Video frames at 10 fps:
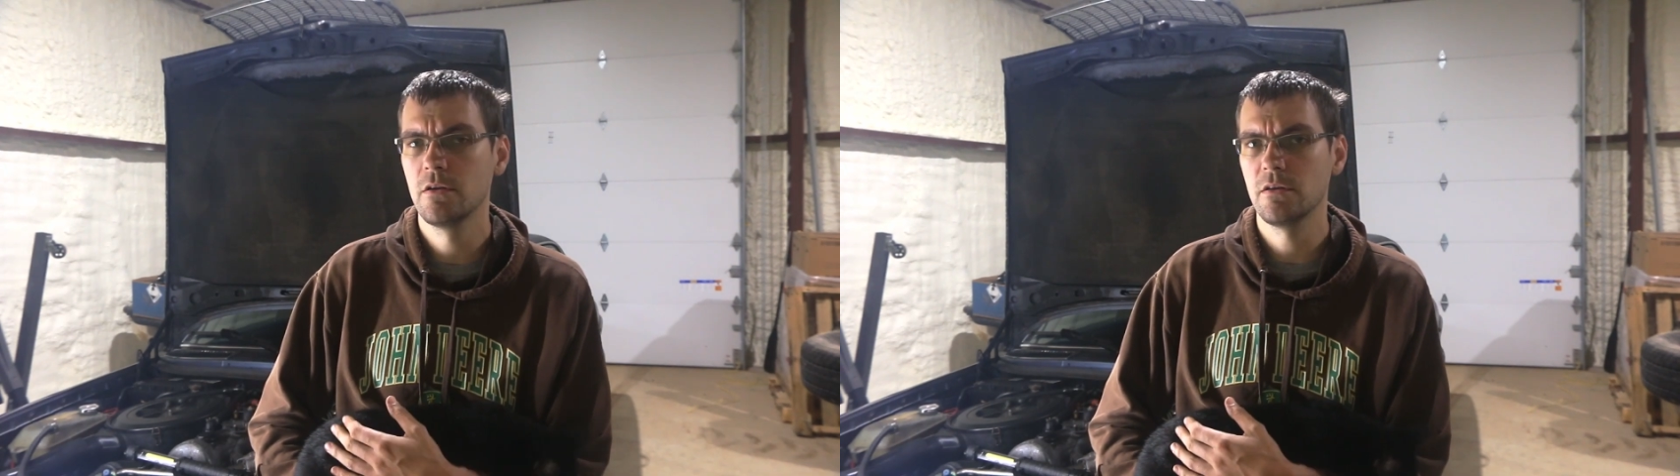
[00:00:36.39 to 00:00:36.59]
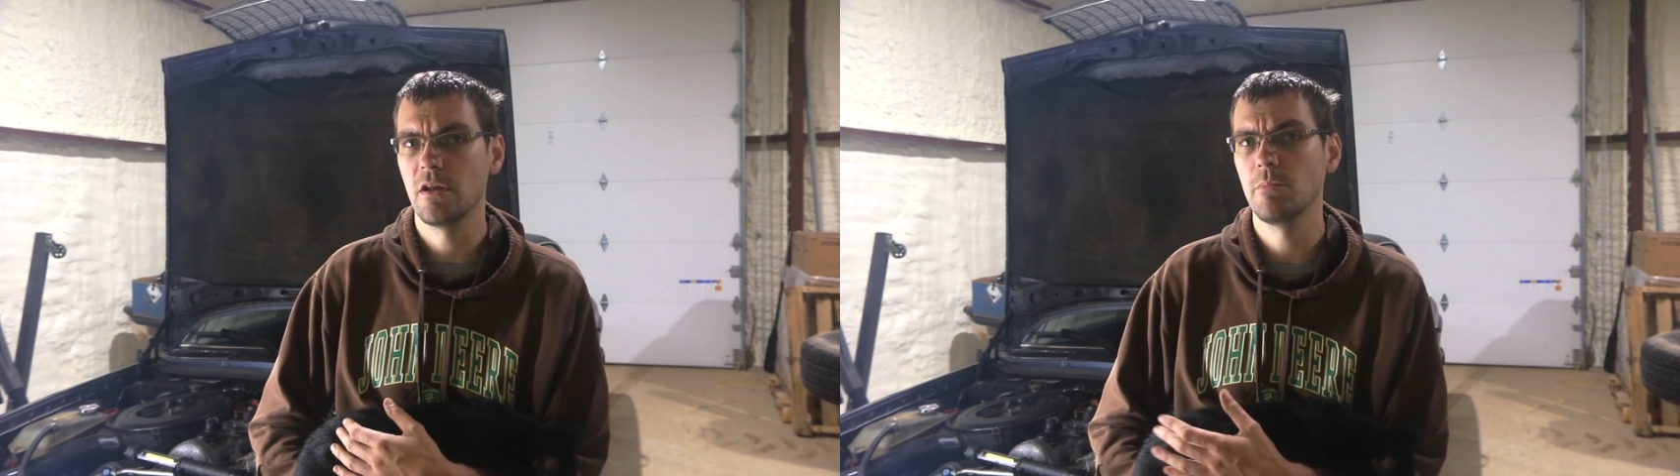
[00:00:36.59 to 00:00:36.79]

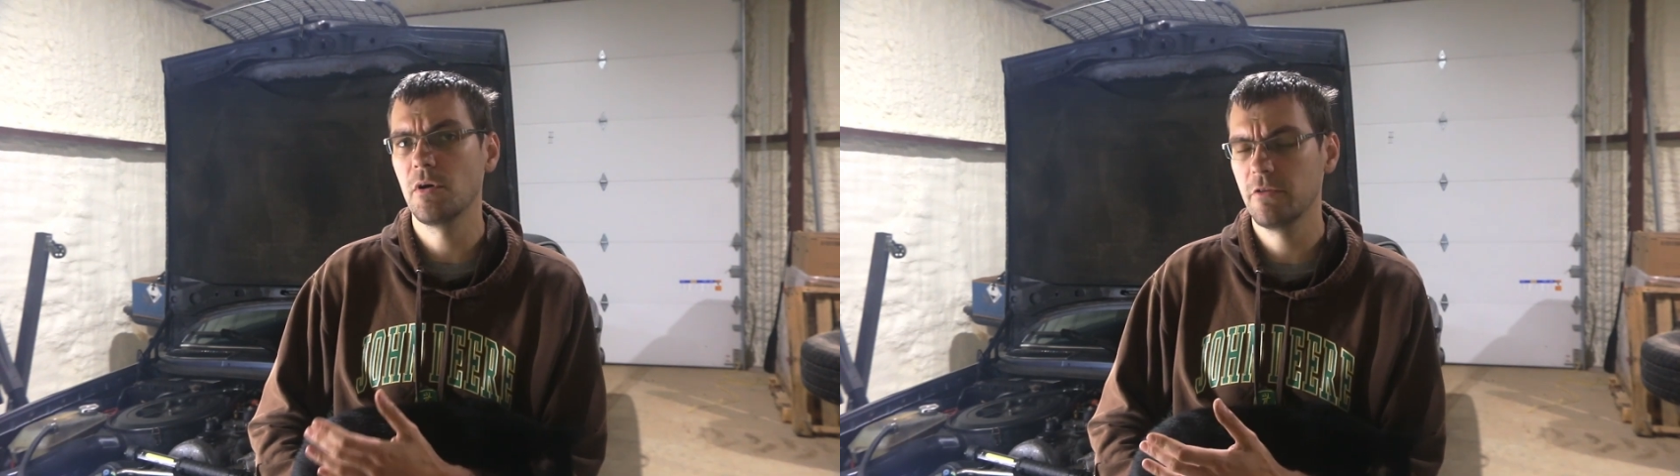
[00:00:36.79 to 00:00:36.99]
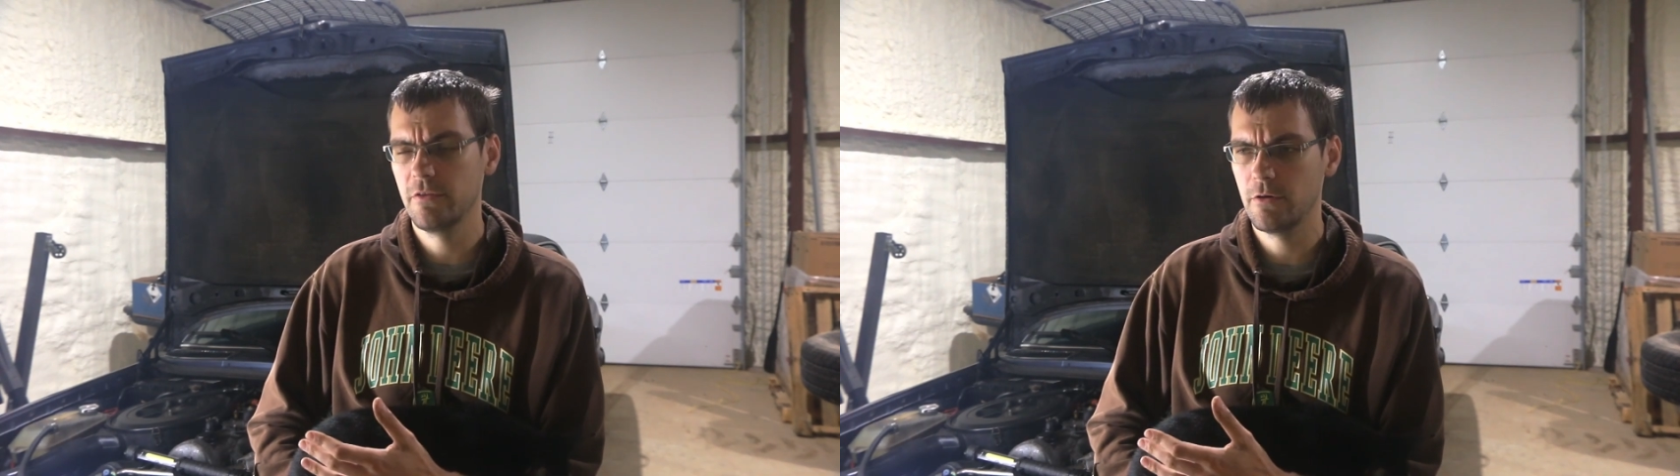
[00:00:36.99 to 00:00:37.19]
Now,
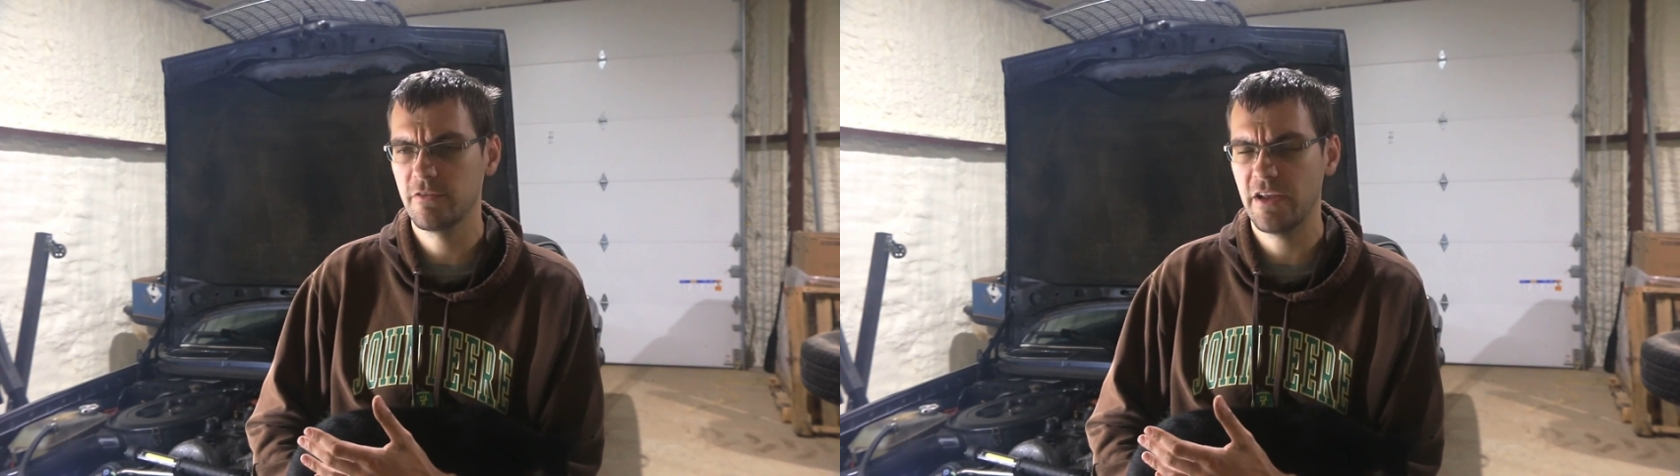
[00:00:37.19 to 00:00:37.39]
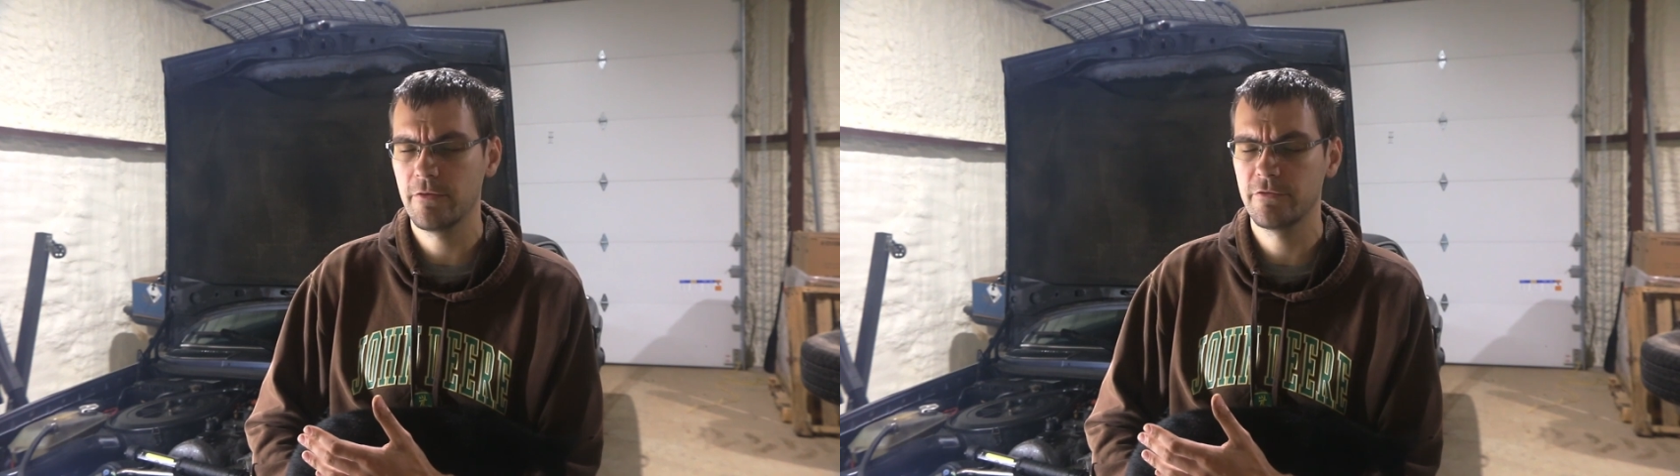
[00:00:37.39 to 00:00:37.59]
both of
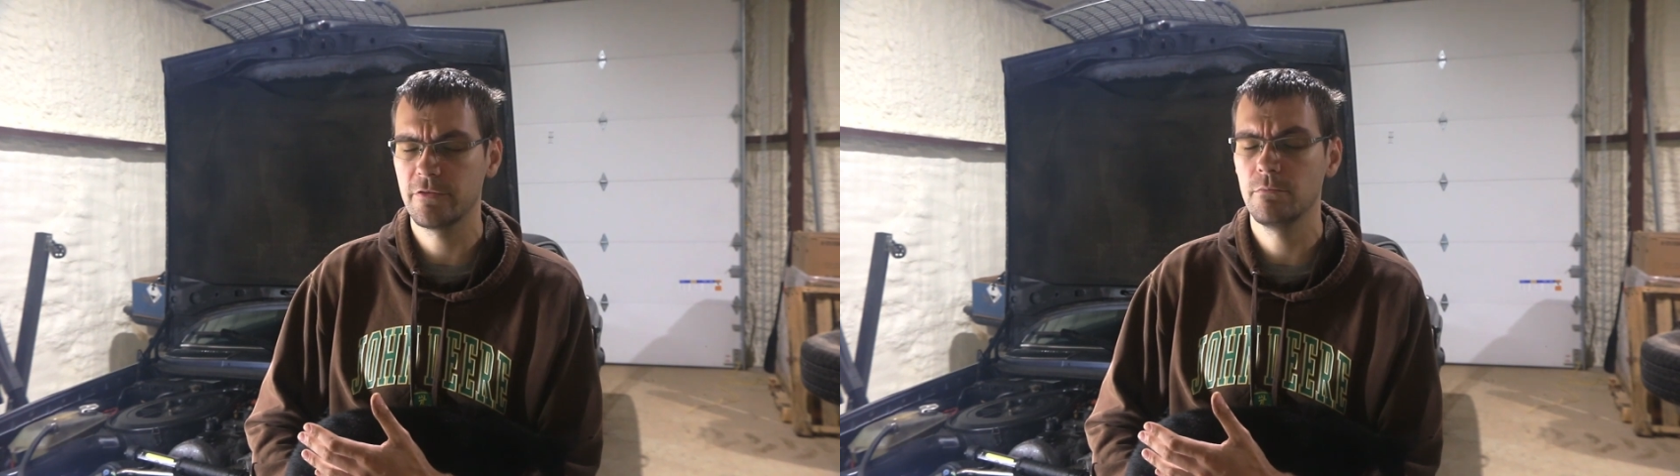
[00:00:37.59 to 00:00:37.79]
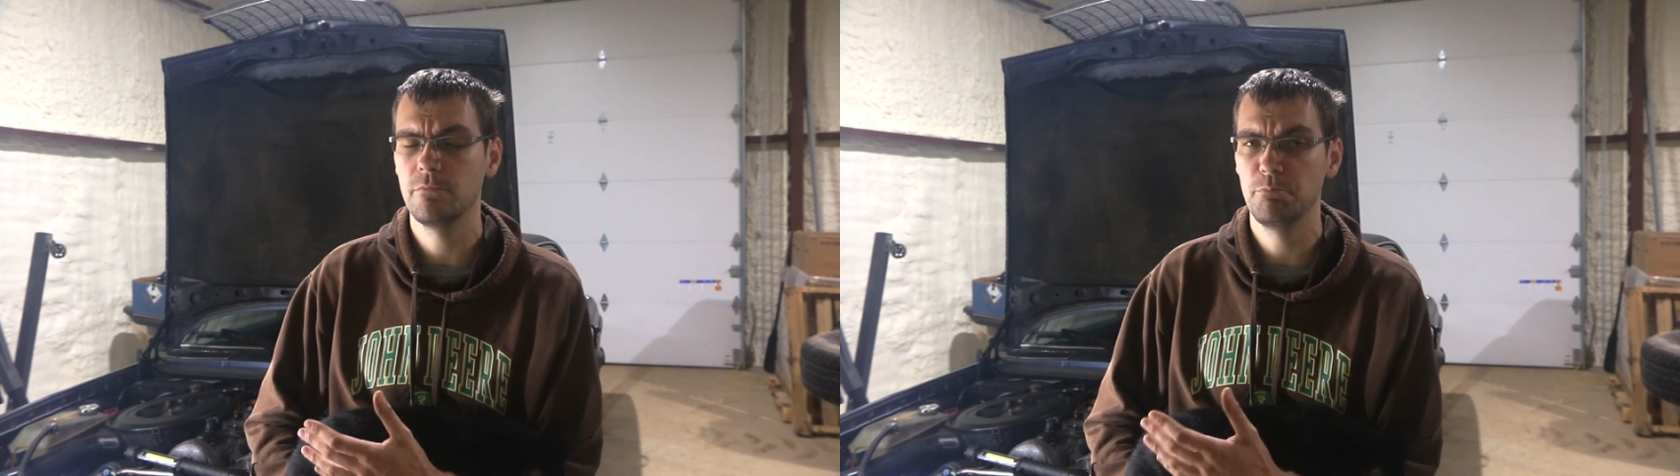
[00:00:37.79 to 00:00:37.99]
those have
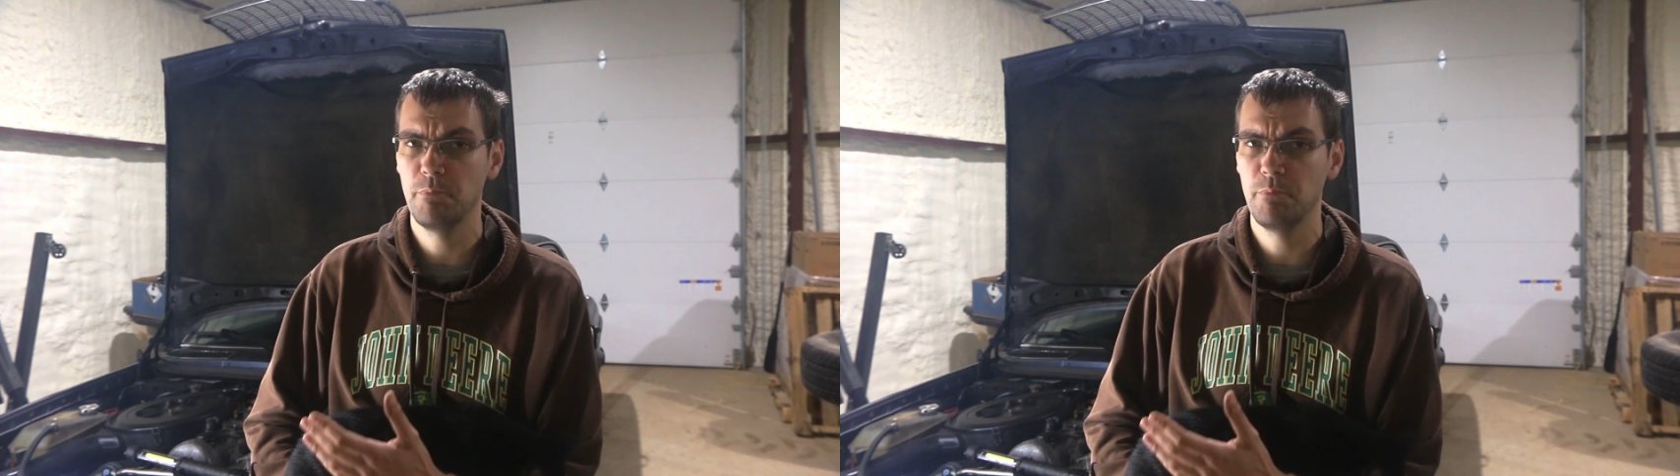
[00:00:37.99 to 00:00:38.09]
some